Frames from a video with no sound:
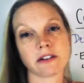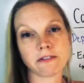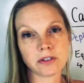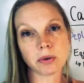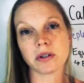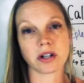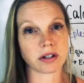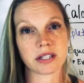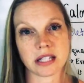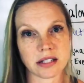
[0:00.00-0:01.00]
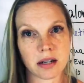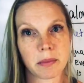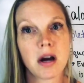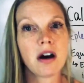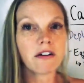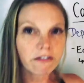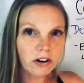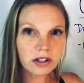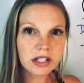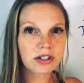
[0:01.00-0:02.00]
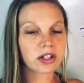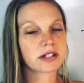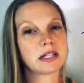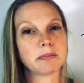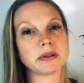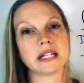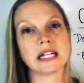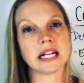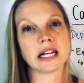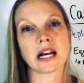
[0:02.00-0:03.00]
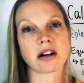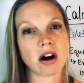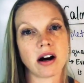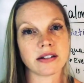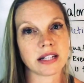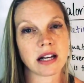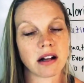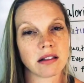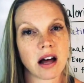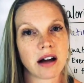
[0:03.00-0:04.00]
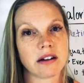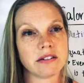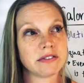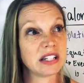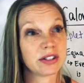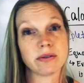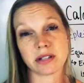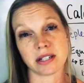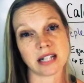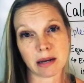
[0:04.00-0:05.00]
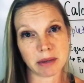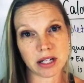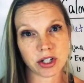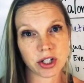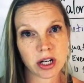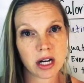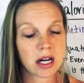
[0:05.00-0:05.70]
to fuel your system versus just depleting and causing a lot of issues and damage